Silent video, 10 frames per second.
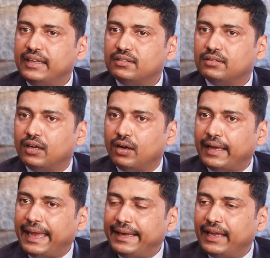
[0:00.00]
these
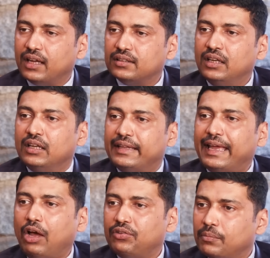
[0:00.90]
areas,
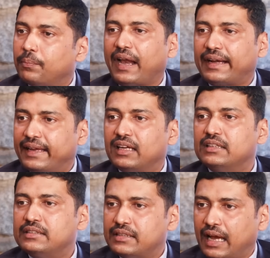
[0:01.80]
they have some
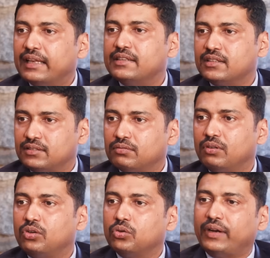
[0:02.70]
practical challenges
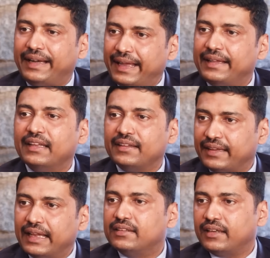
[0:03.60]
to retain the
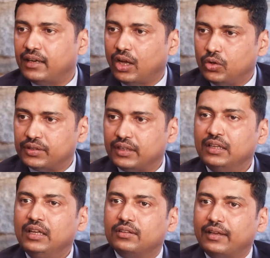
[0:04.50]
cells and all those things.
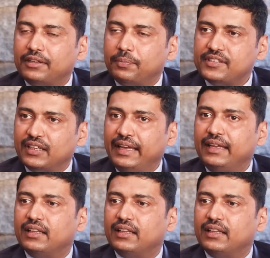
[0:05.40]
So especially